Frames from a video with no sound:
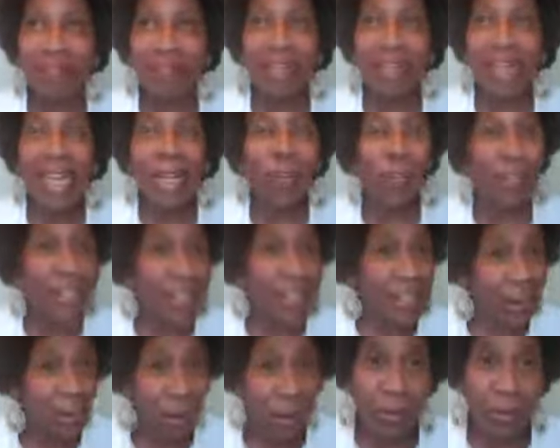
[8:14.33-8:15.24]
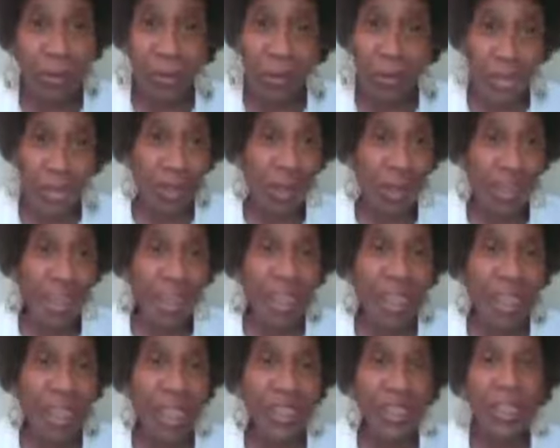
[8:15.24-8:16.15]
and we're still in
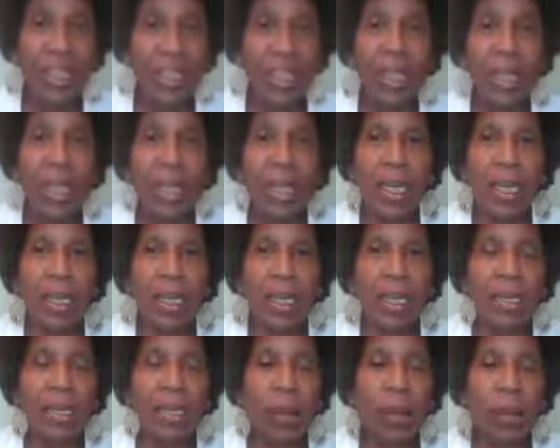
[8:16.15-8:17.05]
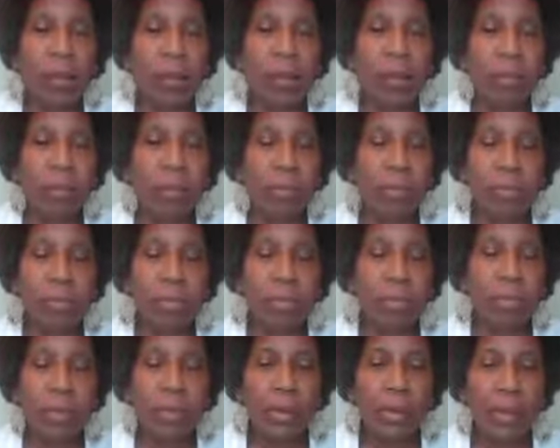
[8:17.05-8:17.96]
touch." So,
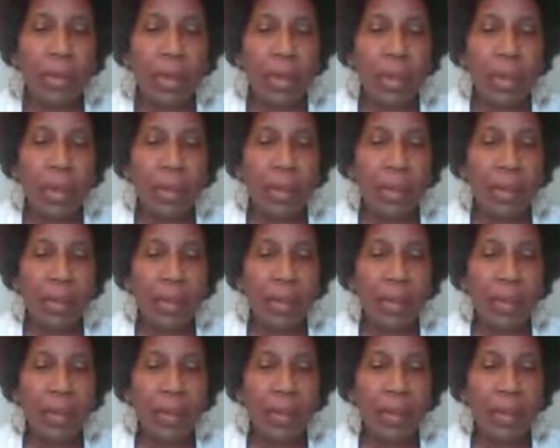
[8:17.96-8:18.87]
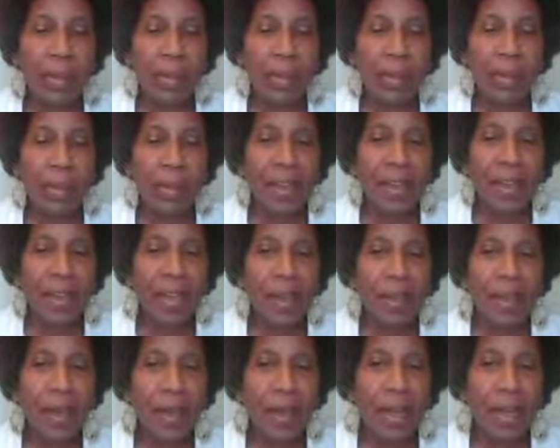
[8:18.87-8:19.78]
the
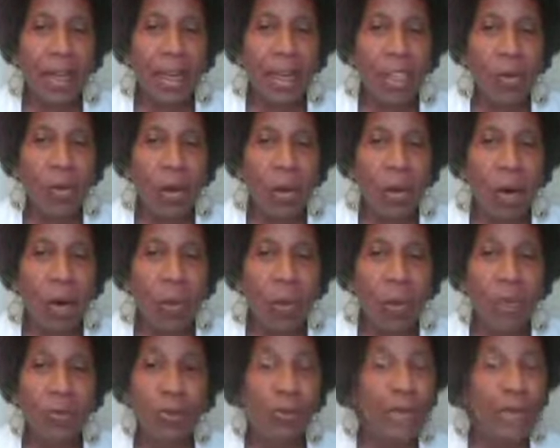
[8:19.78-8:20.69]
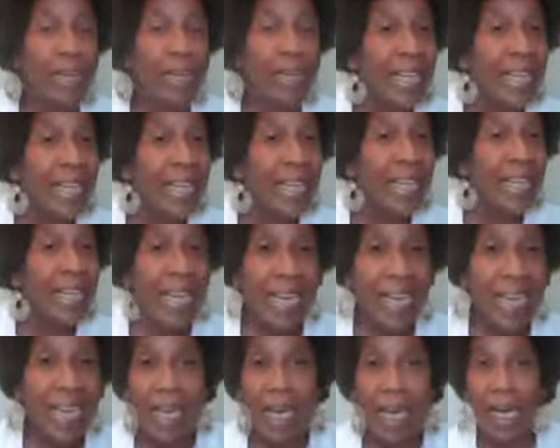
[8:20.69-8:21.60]
big thing for us was always
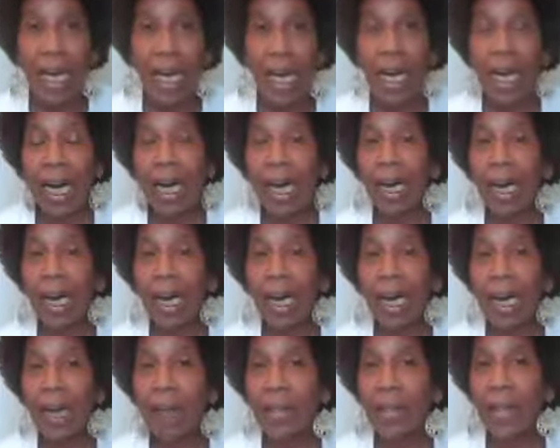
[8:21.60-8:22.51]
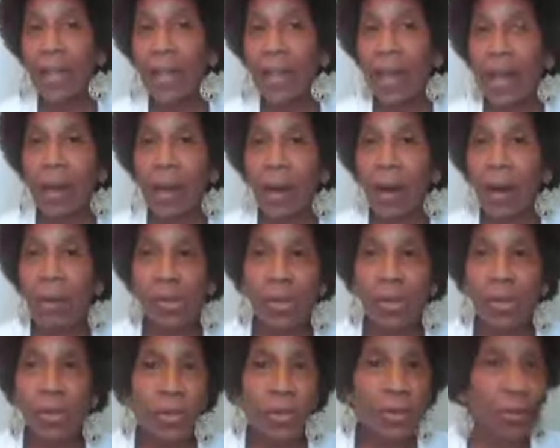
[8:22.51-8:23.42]
reading. Um,
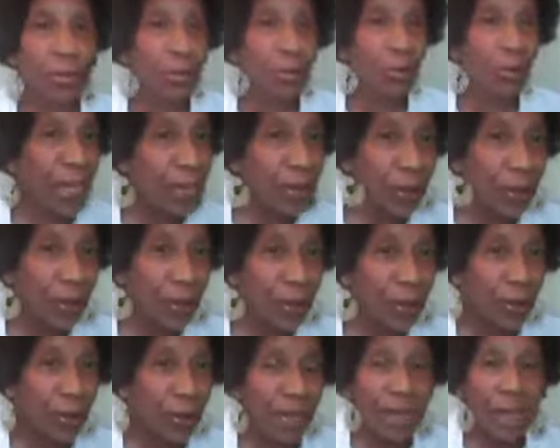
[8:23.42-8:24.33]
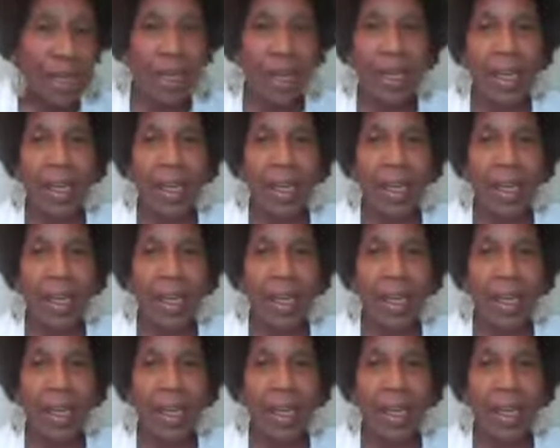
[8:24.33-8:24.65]
I was a reader,